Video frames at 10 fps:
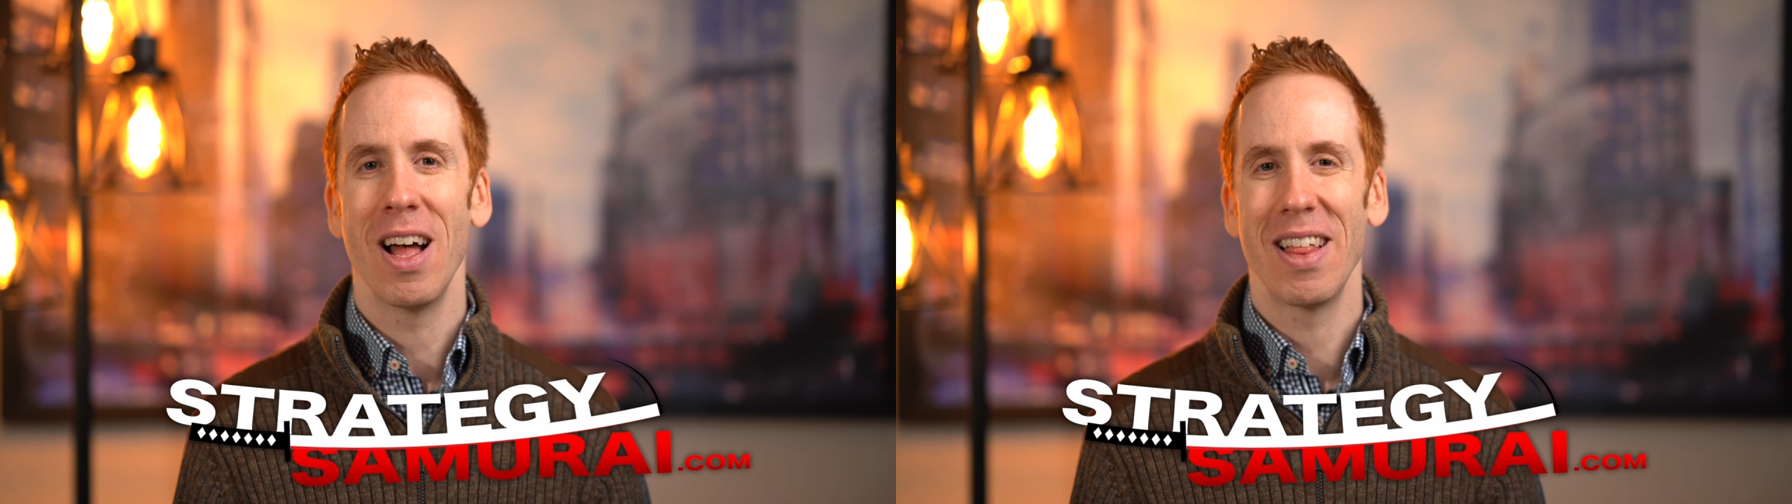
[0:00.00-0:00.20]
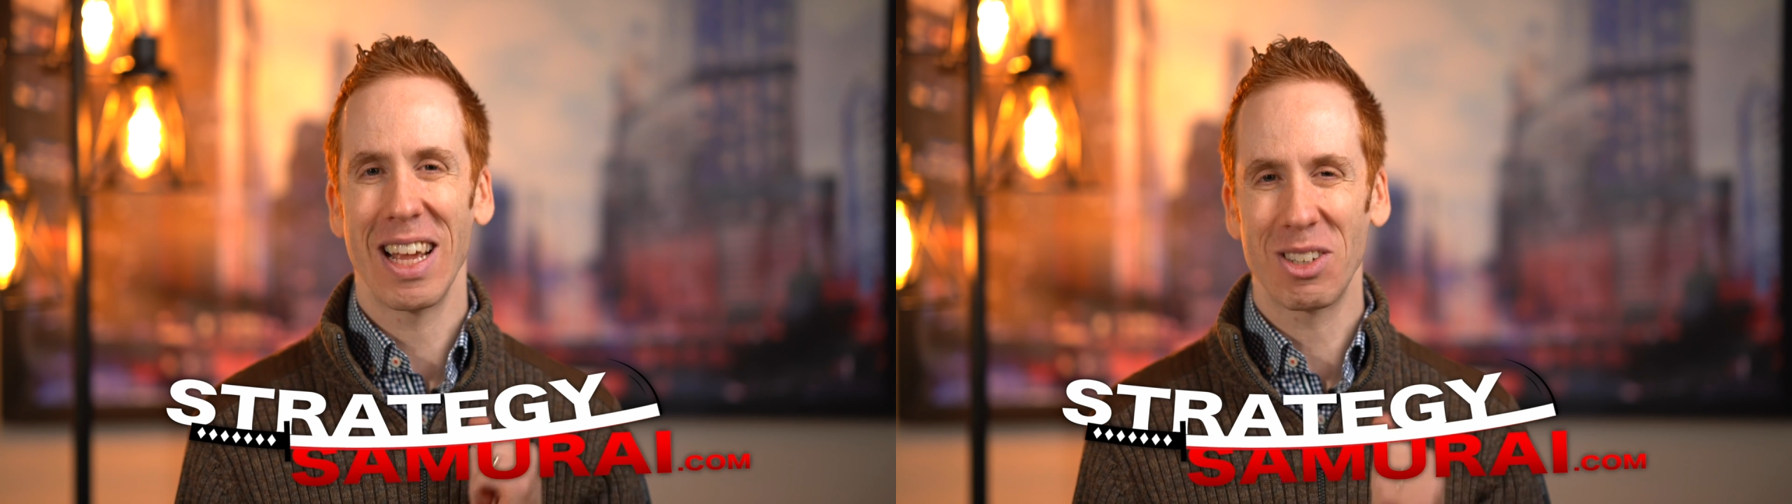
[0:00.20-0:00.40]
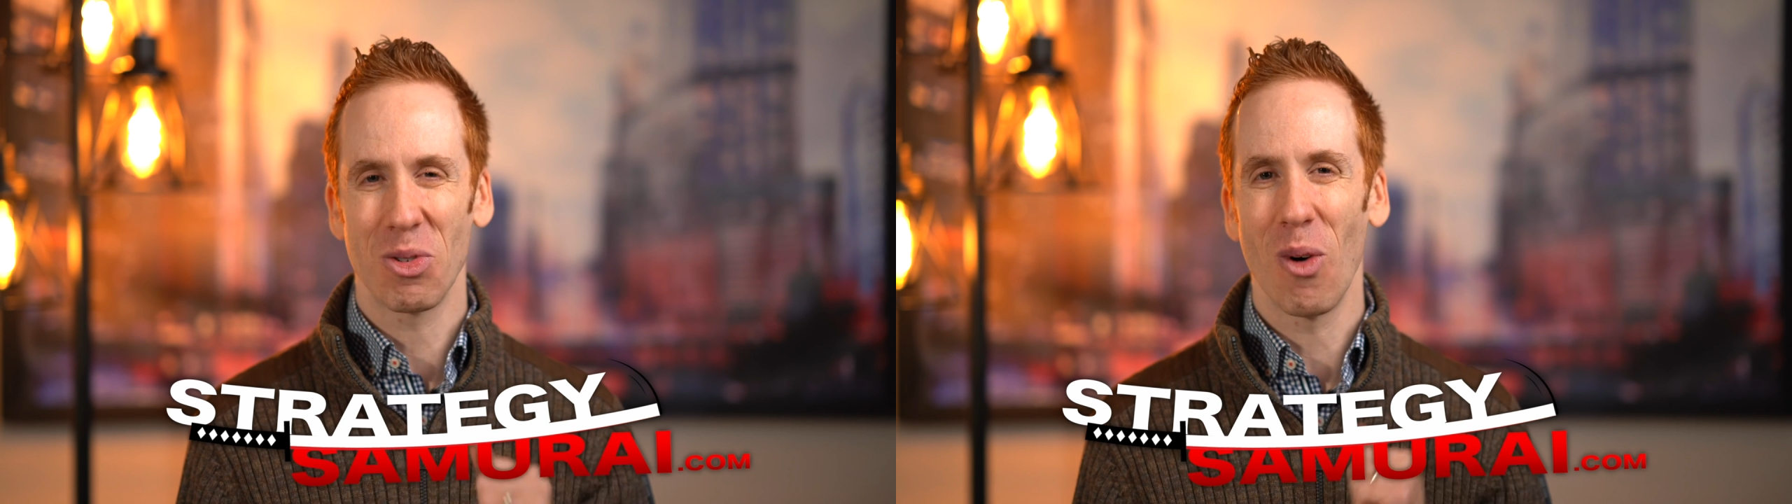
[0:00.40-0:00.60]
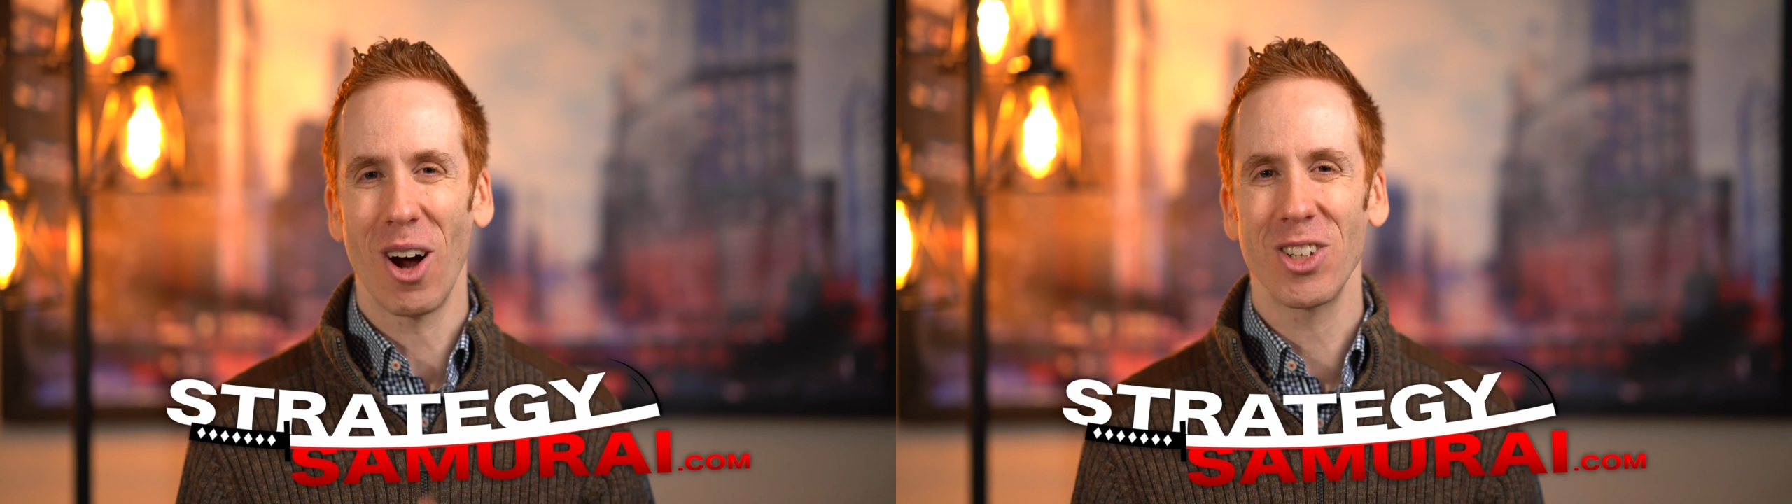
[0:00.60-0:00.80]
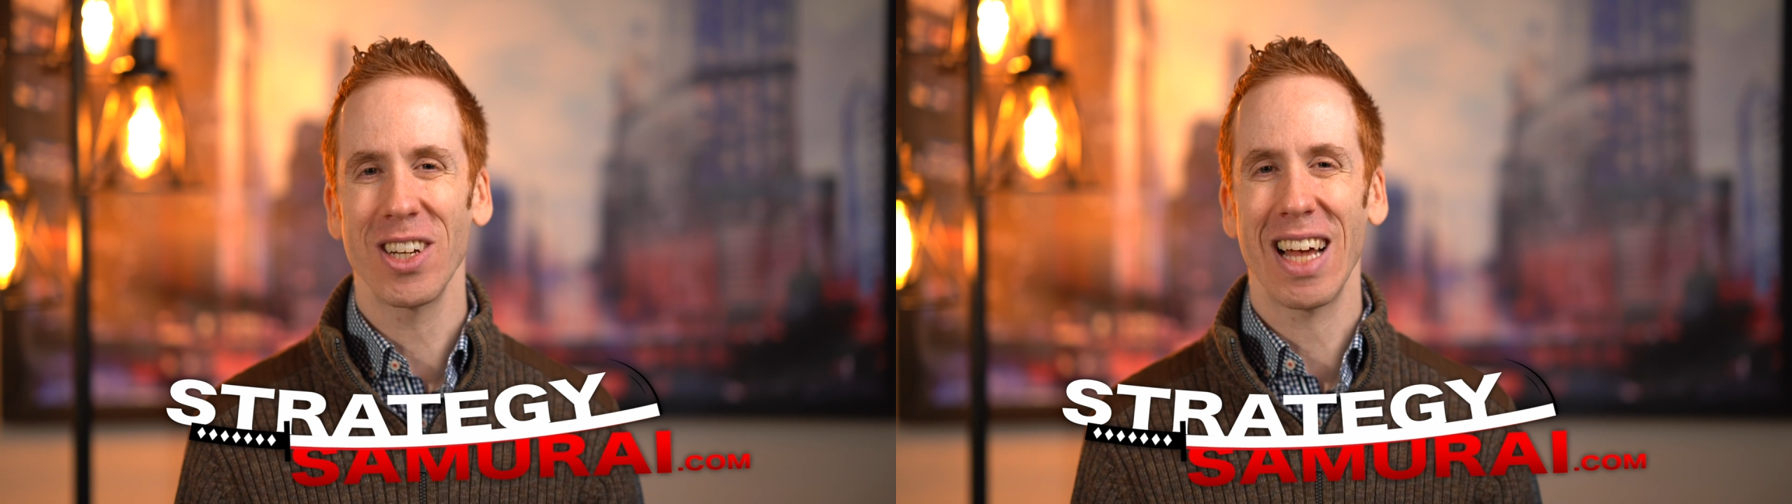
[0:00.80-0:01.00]
Thanks for
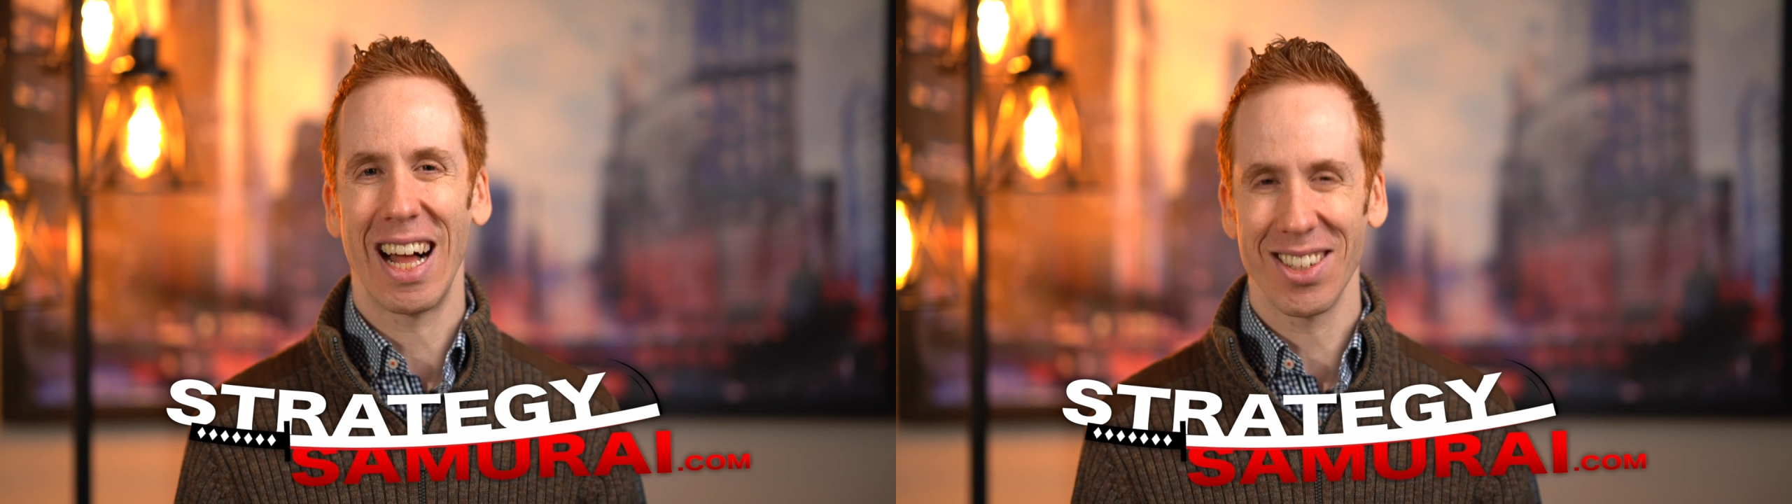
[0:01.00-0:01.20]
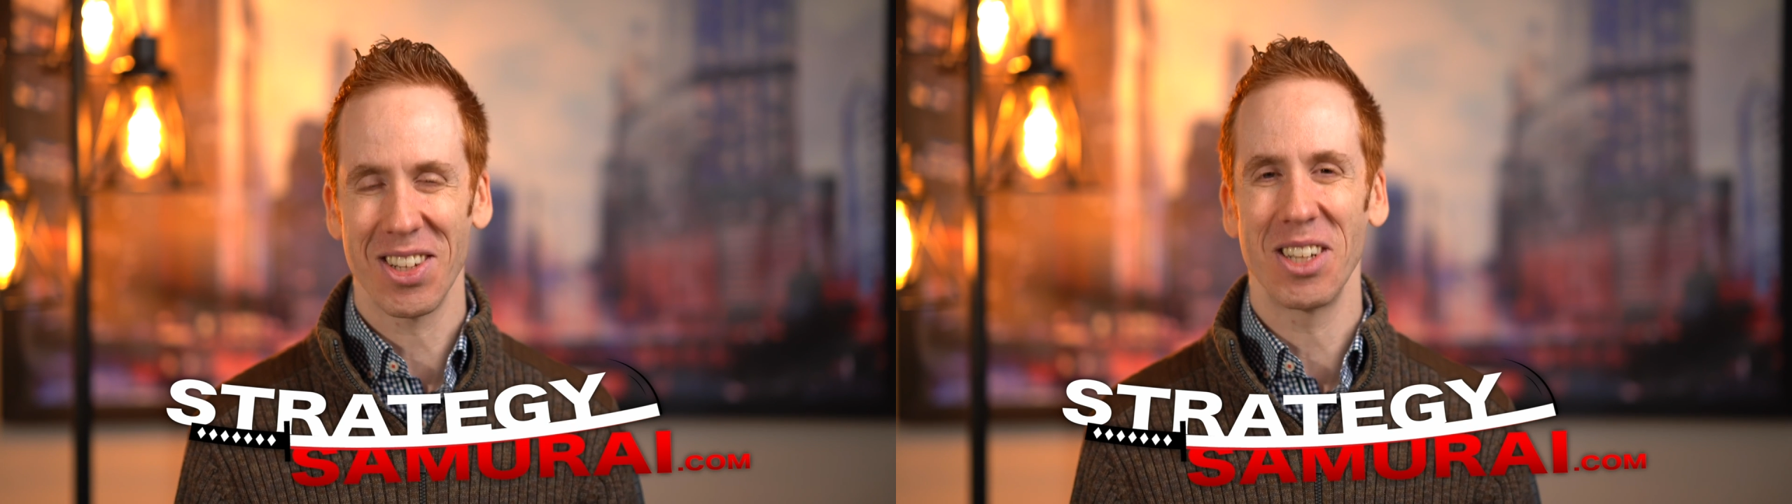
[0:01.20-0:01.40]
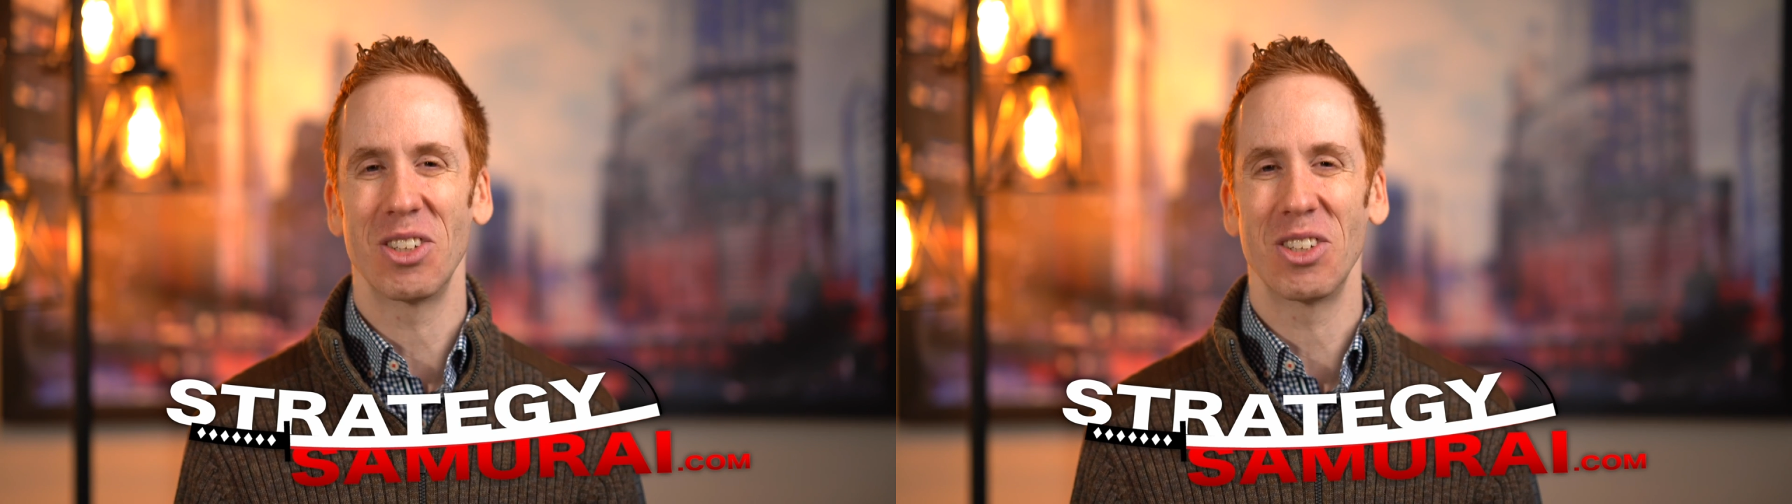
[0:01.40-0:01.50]
watching. I'll see you at